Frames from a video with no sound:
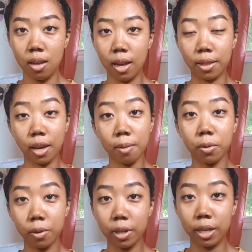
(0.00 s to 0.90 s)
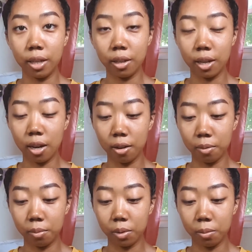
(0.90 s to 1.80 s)
at that point,
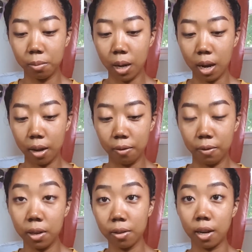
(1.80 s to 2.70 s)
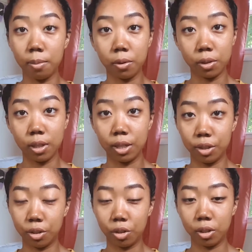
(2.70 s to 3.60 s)
um, my video that I posted
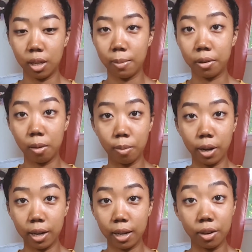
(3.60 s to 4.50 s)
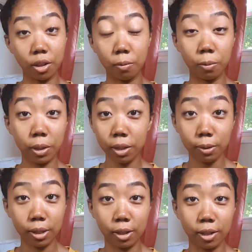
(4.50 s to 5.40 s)
initially about the brand did really,
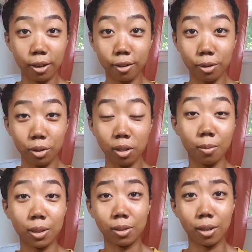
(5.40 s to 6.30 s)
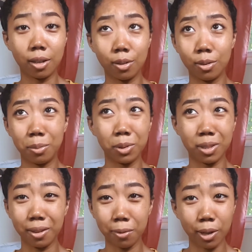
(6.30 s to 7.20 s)
really good here on YouTube. It's gotten almost
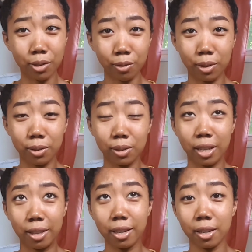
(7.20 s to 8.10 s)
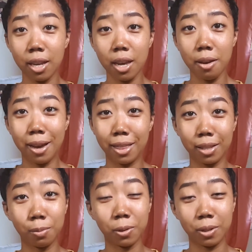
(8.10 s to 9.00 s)
like 400 views, I think at
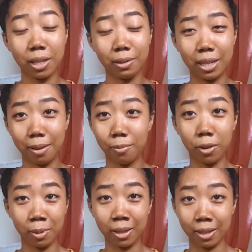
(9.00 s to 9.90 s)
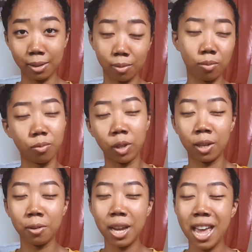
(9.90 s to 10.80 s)
this point when I'm filming this
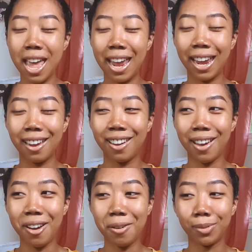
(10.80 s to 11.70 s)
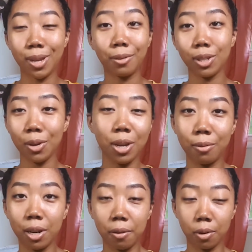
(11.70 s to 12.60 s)
video. And um, so I was like, okay,
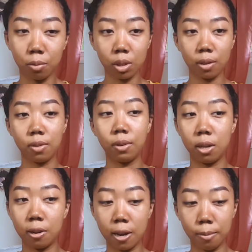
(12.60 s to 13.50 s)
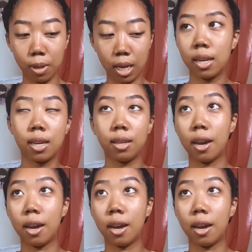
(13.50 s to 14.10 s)
whatever, we'll leave the video up. Then I,